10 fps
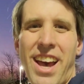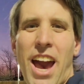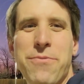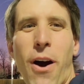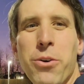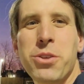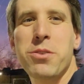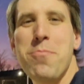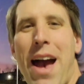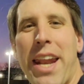Hey folks,
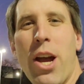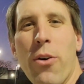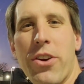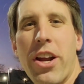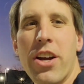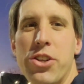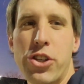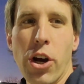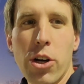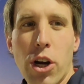it's Matty over here at
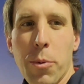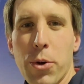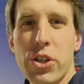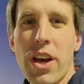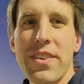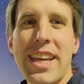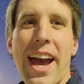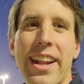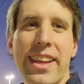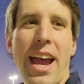Joe Cooper Chevy
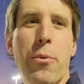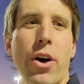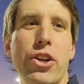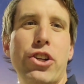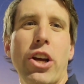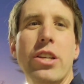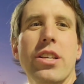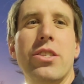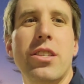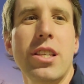Cadillac. Hey, want to show you the
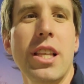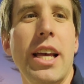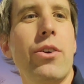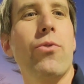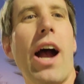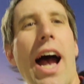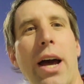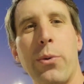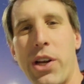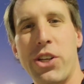slick
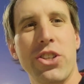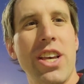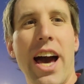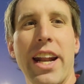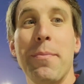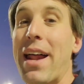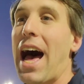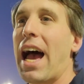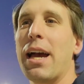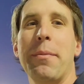ride we just got in. Man,
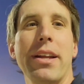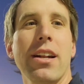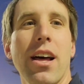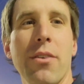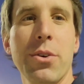I am in love